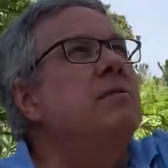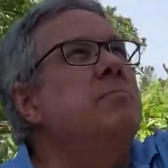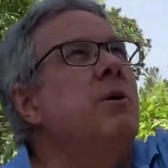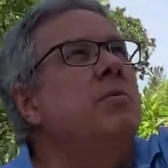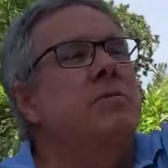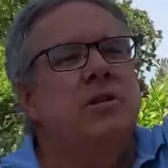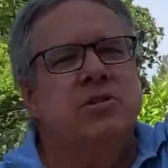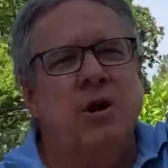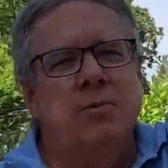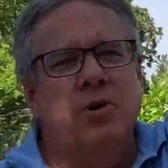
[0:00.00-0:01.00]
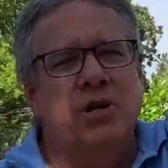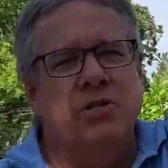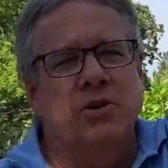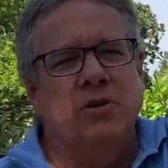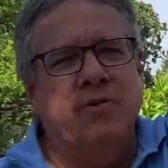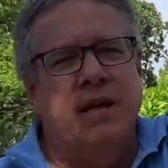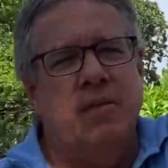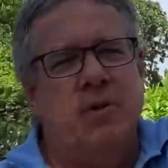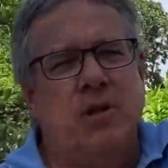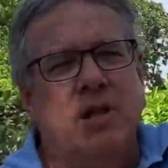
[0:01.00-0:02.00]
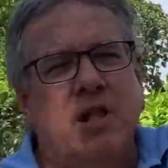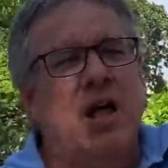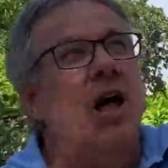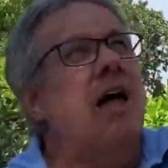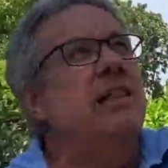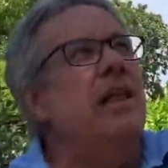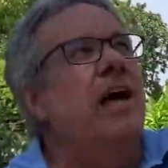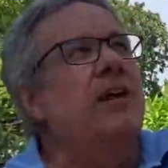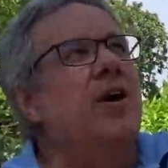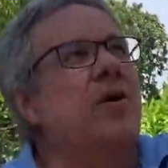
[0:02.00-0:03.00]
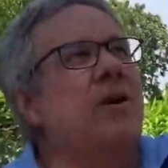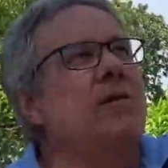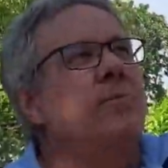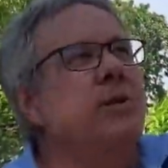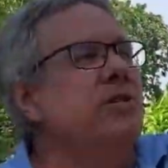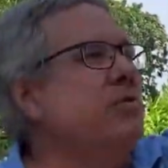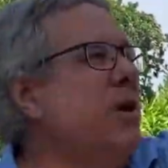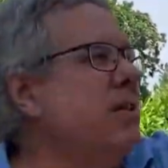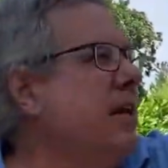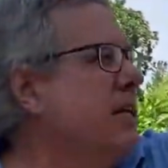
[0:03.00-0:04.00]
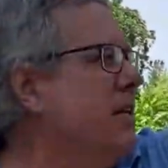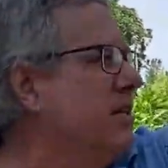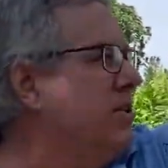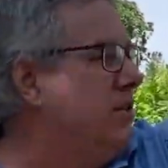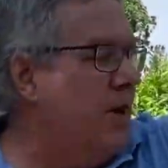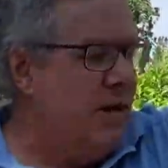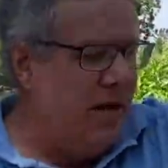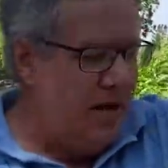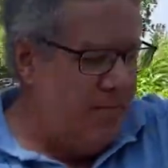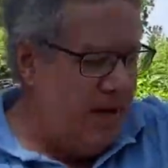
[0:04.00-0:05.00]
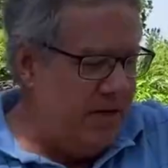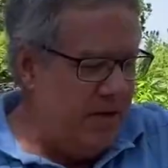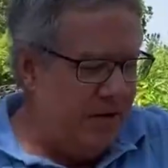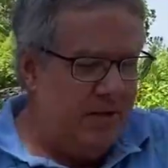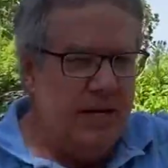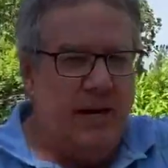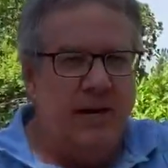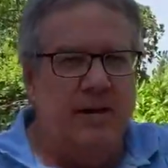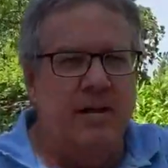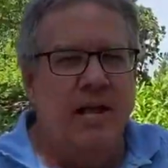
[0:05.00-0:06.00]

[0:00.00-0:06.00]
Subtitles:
the tomahawks are available online already pre-strung like this, so I bought those there.